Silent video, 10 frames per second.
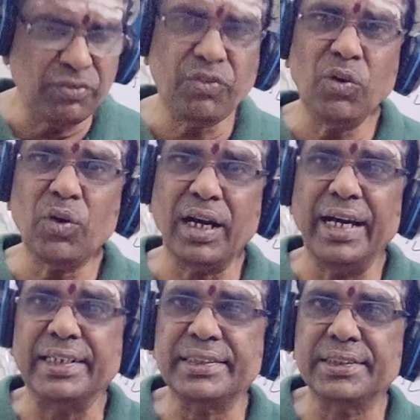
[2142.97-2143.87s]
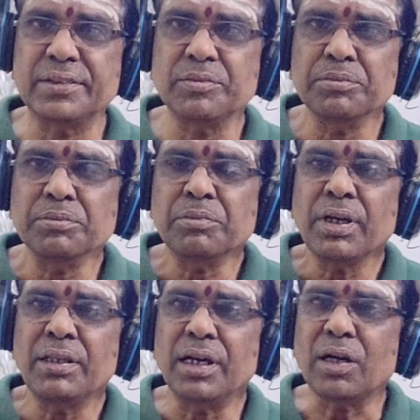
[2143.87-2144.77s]
4 legs.
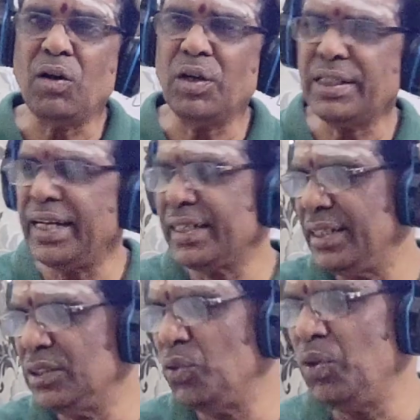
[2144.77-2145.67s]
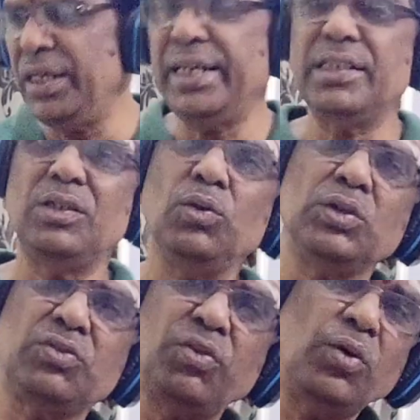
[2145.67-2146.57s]
The contact is only at
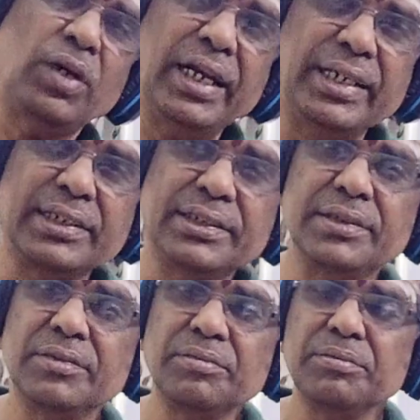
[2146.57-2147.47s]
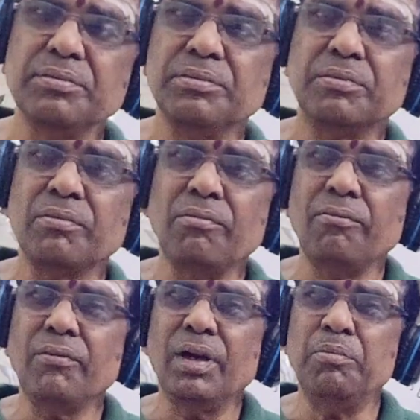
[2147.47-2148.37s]
those 4 legs.
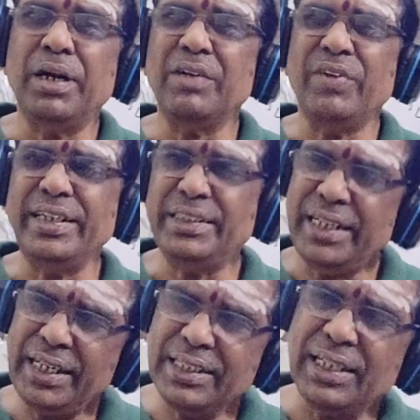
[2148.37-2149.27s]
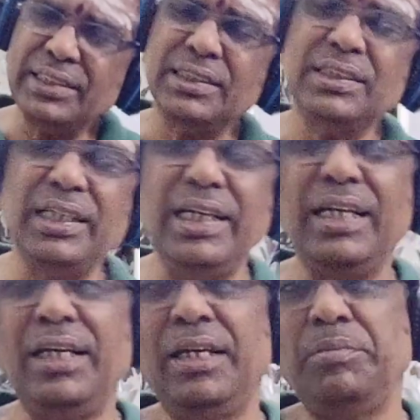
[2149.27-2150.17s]
But if I take the
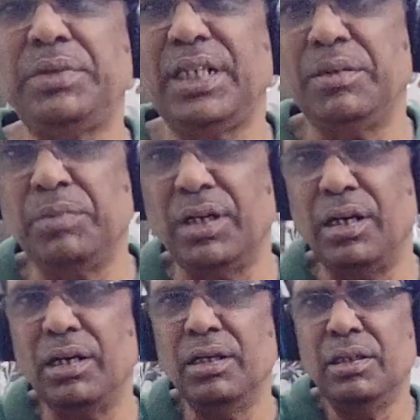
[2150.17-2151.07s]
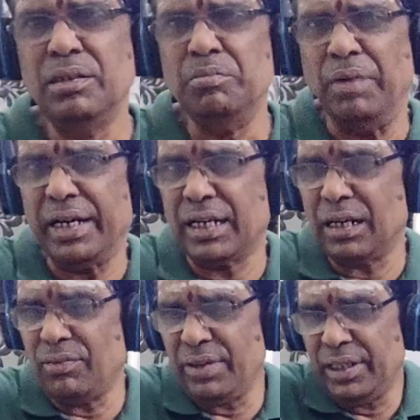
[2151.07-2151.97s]
same table by
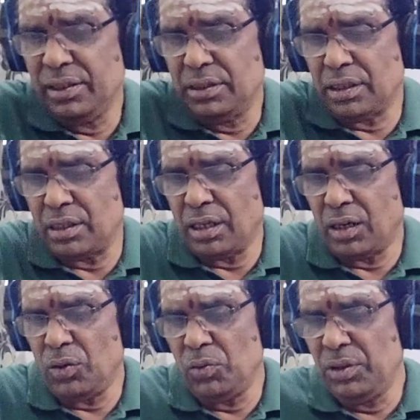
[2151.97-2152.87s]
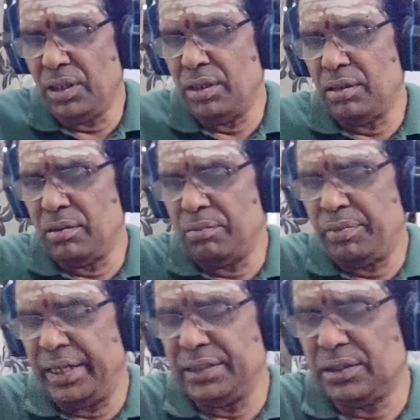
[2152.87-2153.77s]
covering the
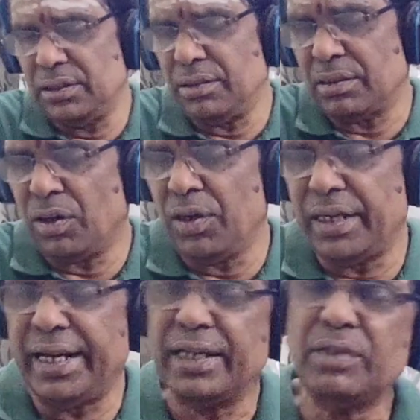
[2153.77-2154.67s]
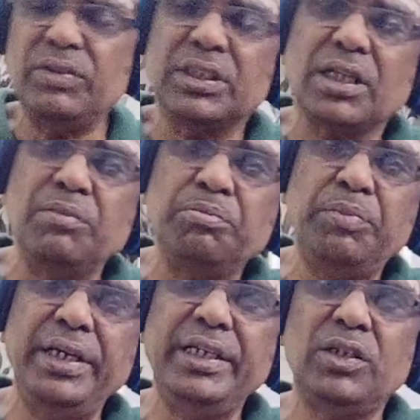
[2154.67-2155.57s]
ground-based contact with
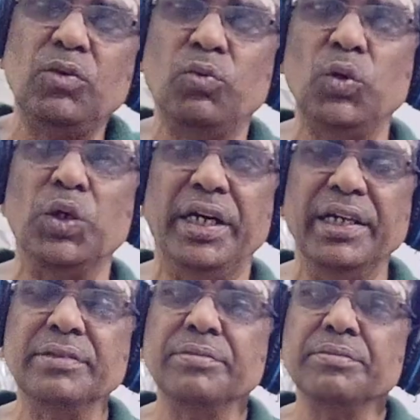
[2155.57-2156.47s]
complete wood